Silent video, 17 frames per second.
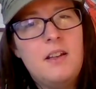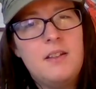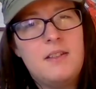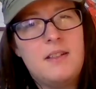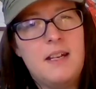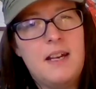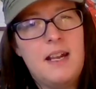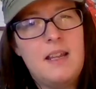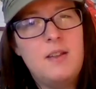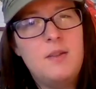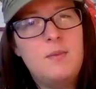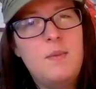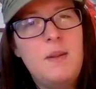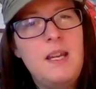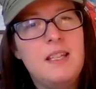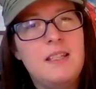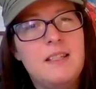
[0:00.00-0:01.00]
So then I use
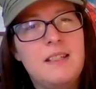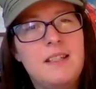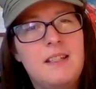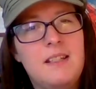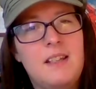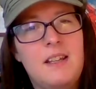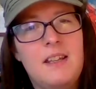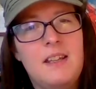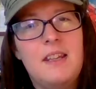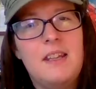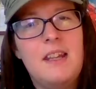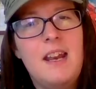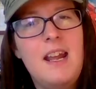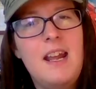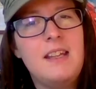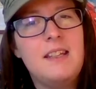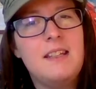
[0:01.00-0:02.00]
peace. And then the
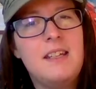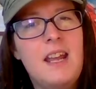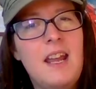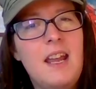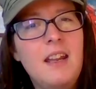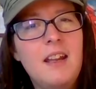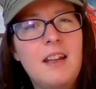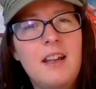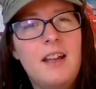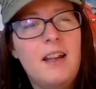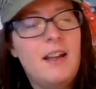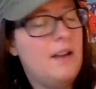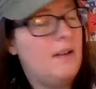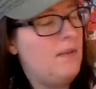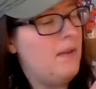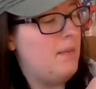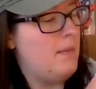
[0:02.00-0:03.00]
next day,
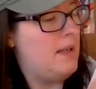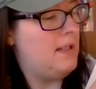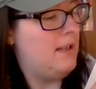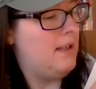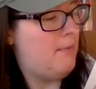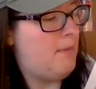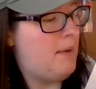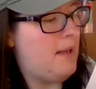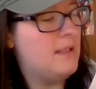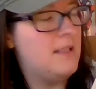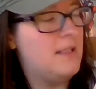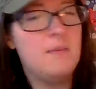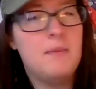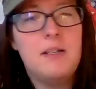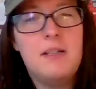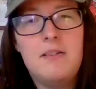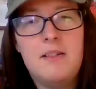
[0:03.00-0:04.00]
I find myself
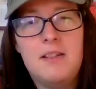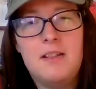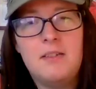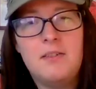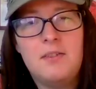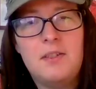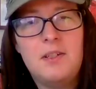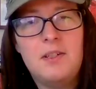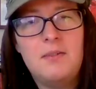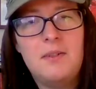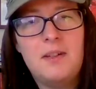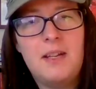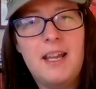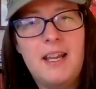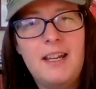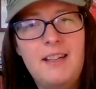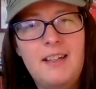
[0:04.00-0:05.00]
bouncing between those 2
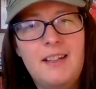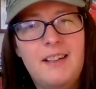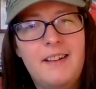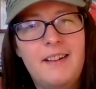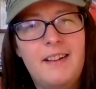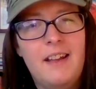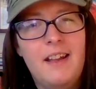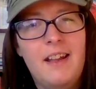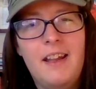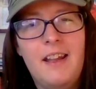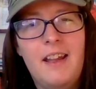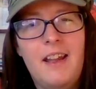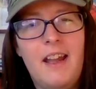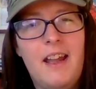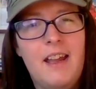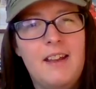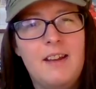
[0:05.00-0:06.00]
again,
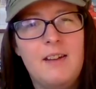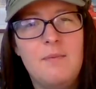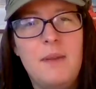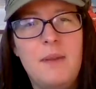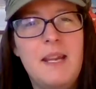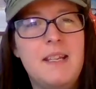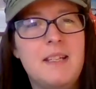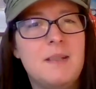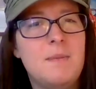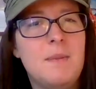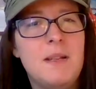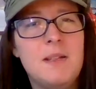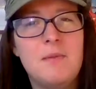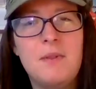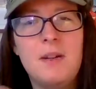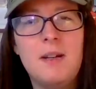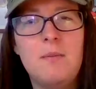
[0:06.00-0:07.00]
and peace
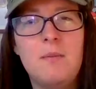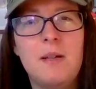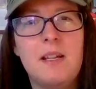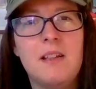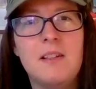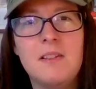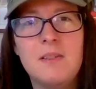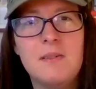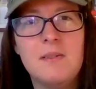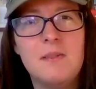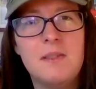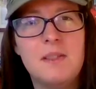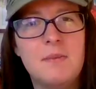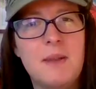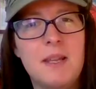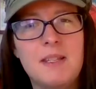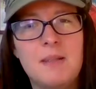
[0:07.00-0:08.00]
smells weird, but console
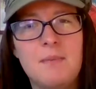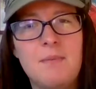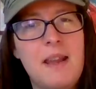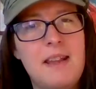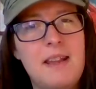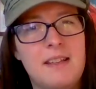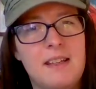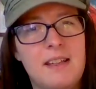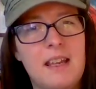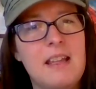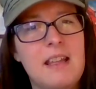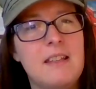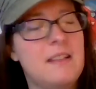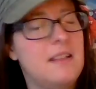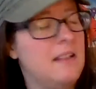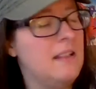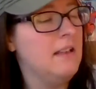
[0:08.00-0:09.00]
smells amazing.
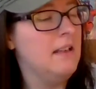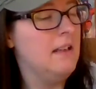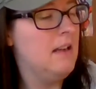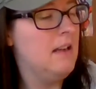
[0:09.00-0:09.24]
It's